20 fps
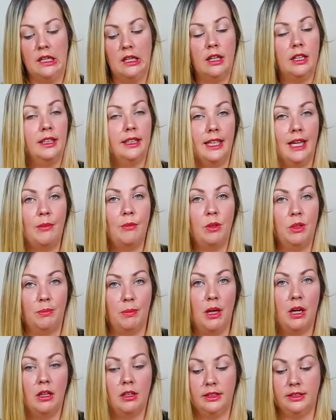And again with
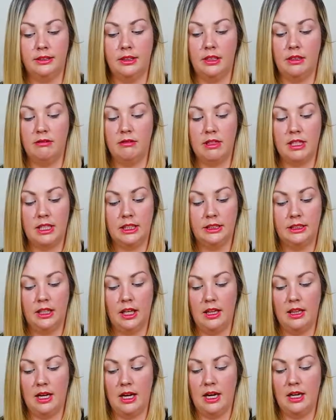pasta and things
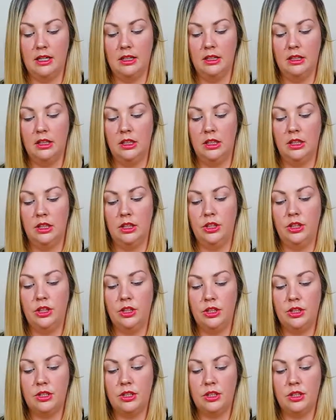like that. You
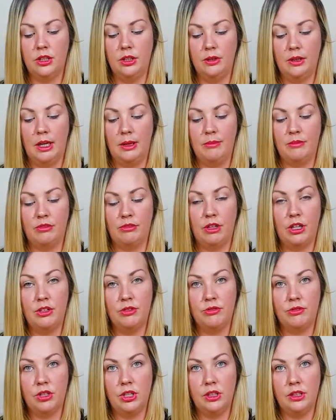could do fresh
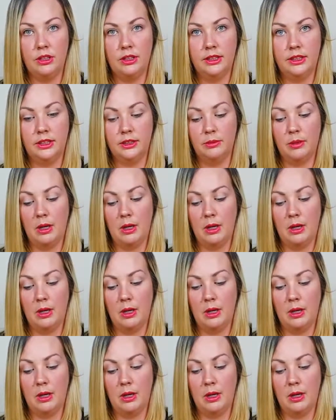fruits as